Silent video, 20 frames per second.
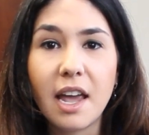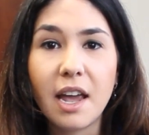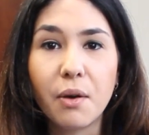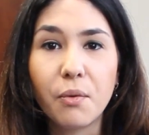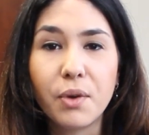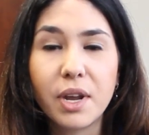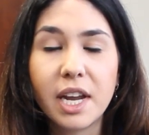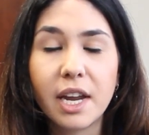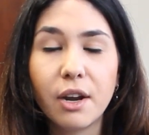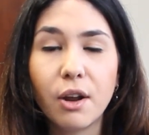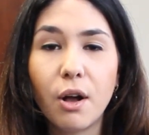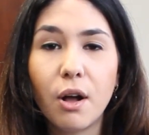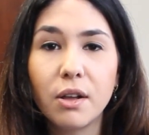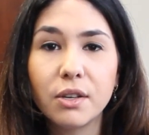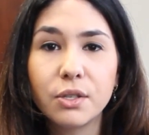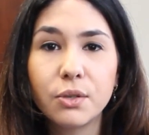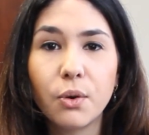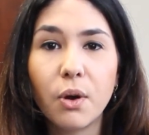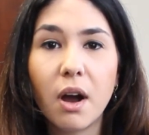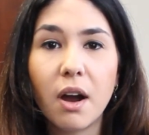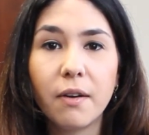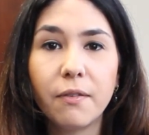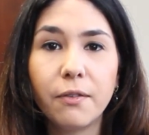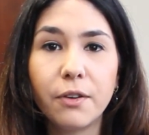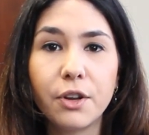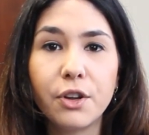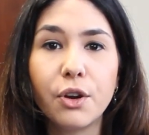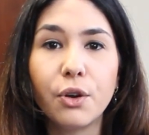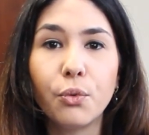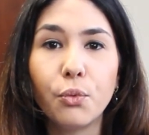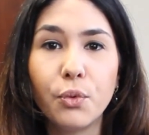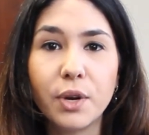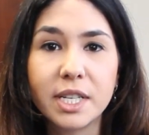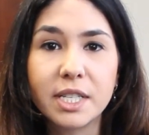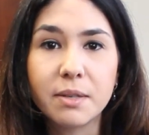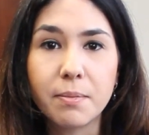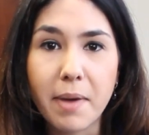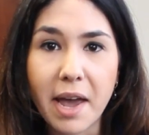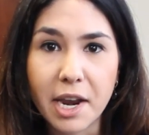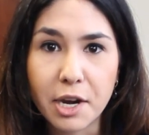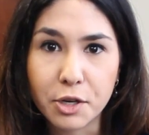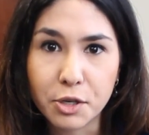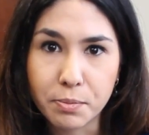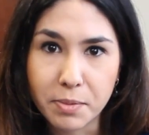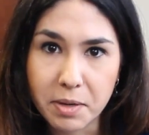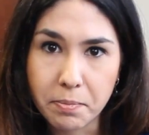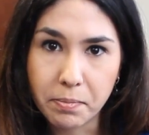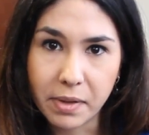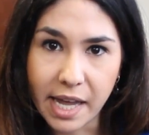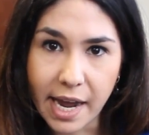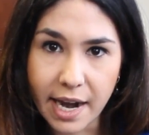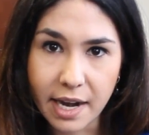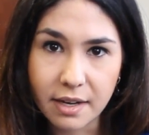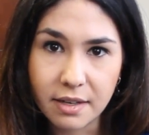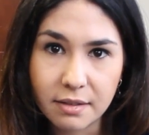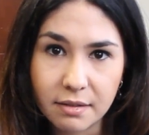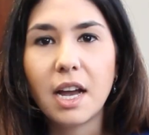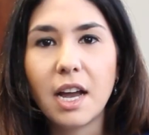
and we can also offer you a risk management plan.